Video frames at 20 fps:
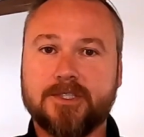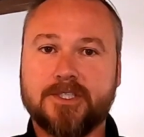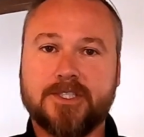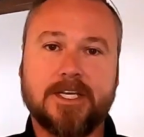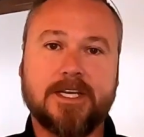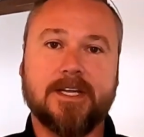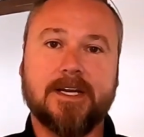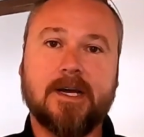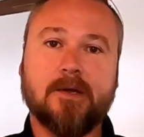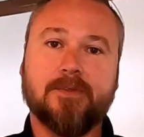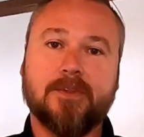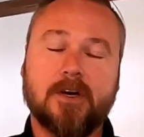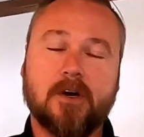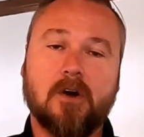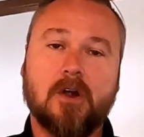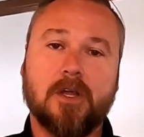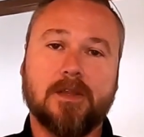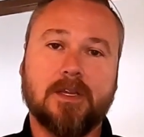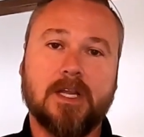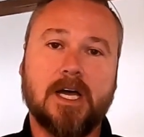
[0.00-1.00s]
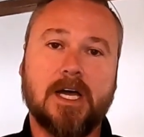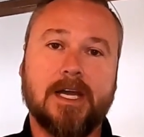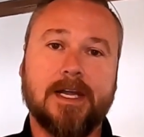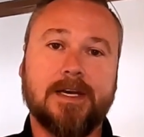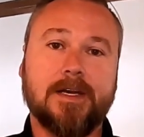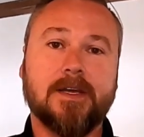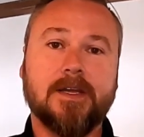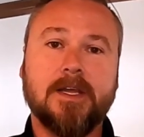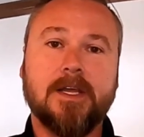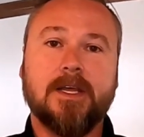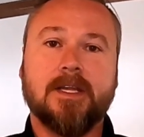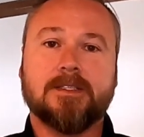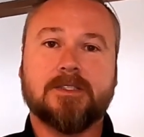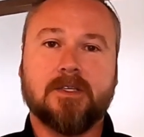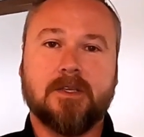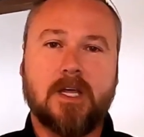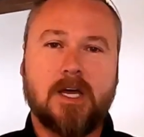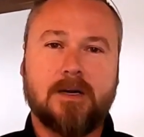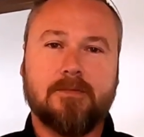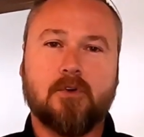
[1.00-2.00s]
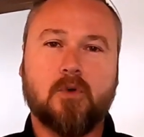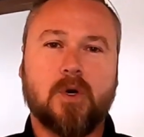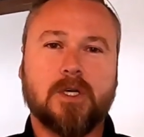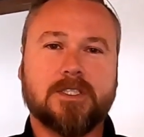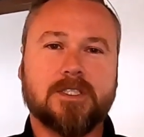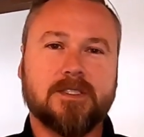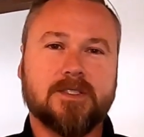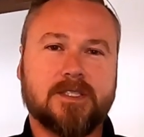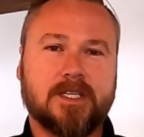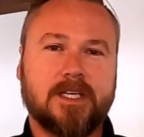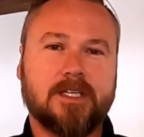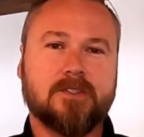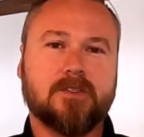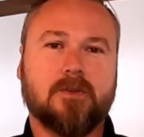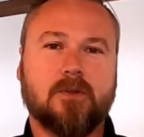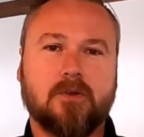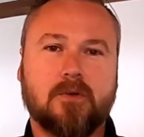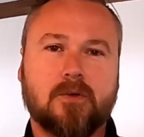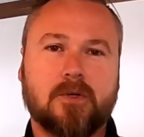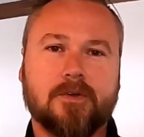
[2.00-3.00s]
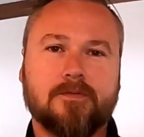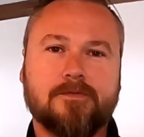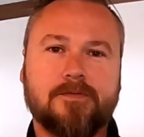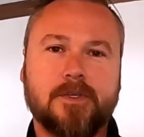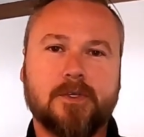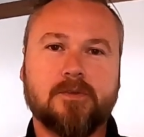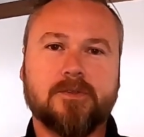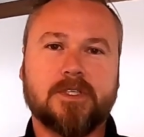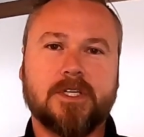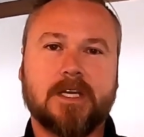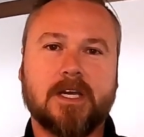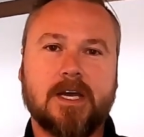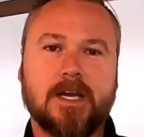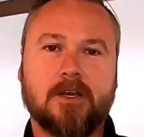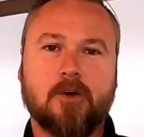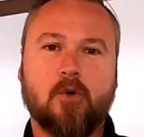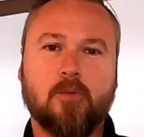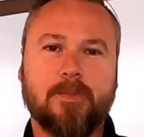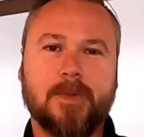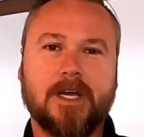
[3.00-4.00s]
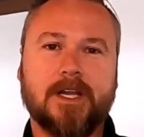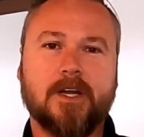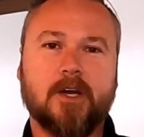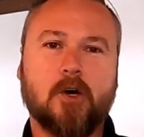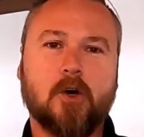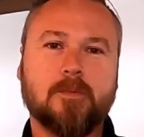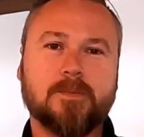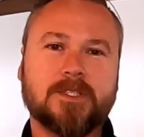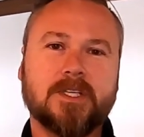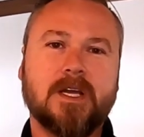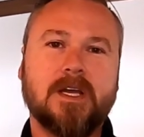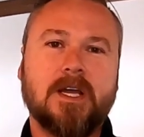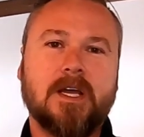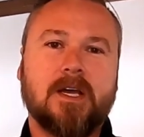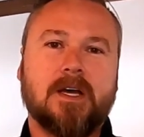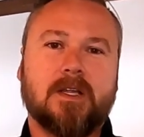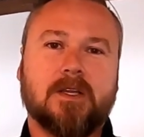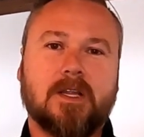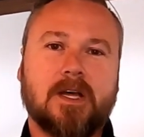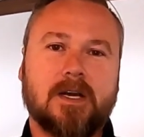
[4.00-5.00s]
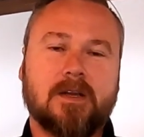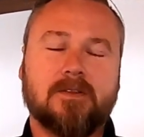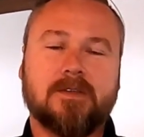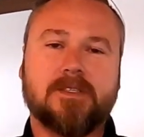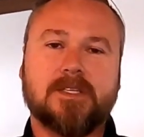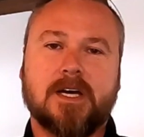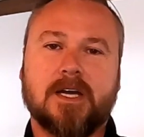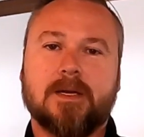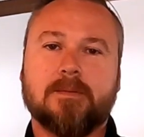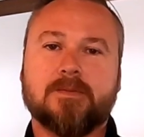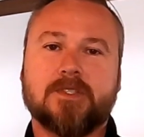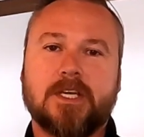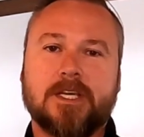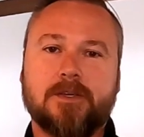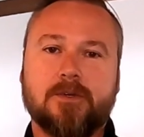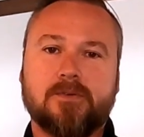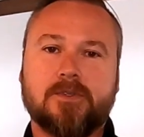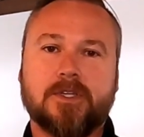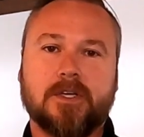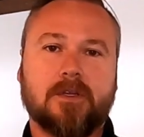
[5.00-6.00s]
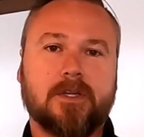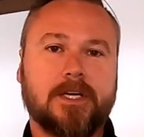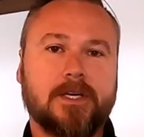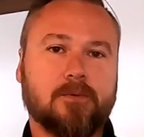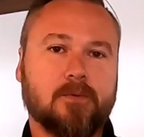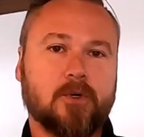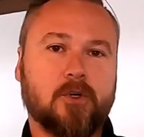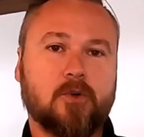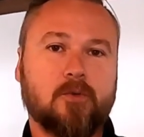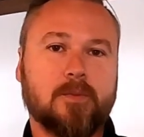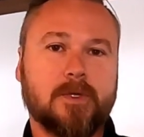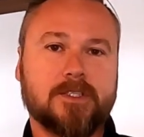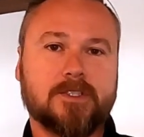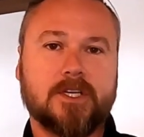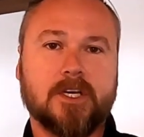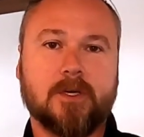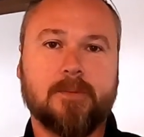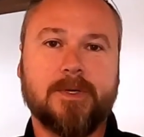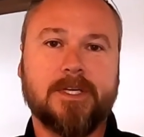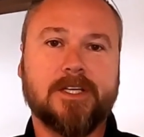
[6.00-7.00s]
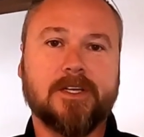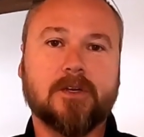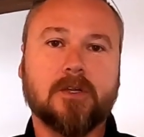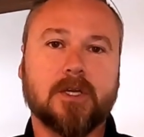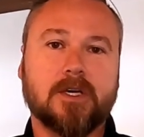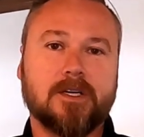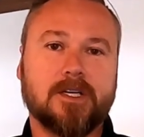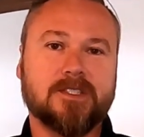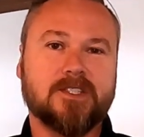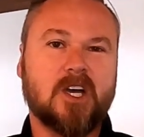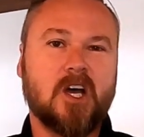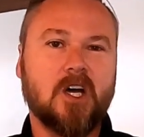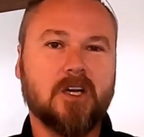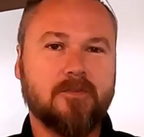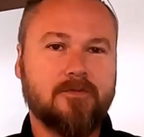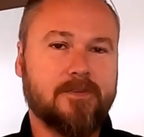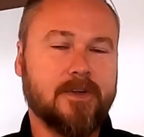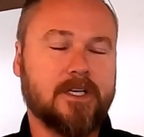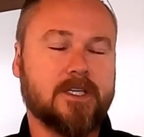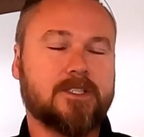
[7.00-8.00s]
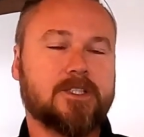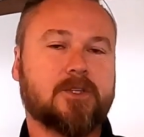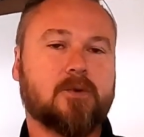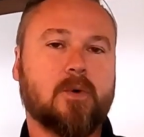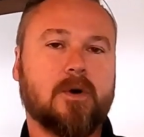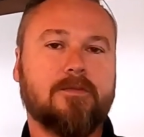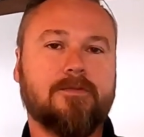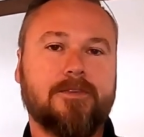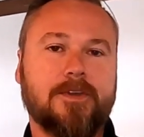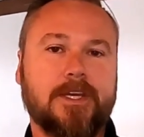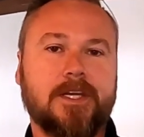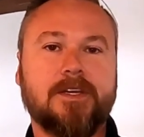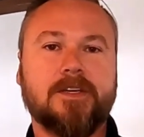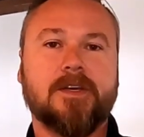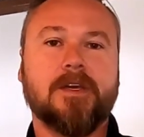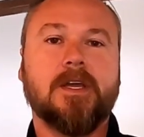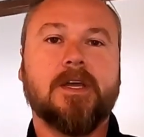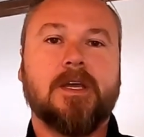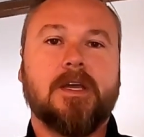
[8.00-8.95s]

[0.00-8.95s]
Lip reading: you're seeing out there online. It's a lot of questions that gets a little confusing. I hope that helps. A lot of the times that utility room is going to be declared as unfinished square feet